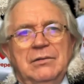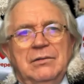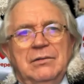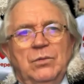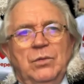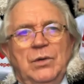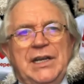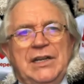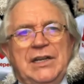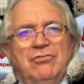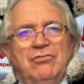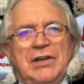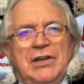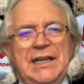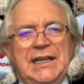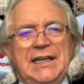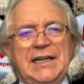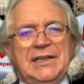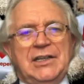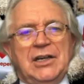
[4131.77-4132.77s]
We
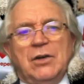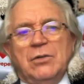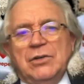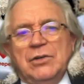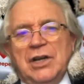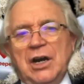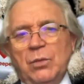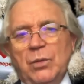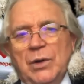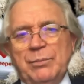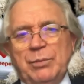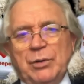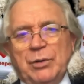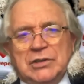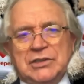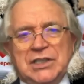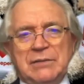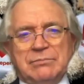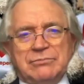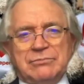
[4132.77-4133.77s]
really don't know. We're
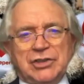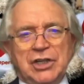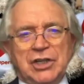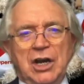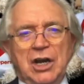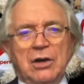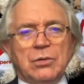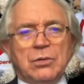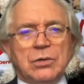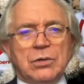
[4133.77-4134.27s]
booked up to go,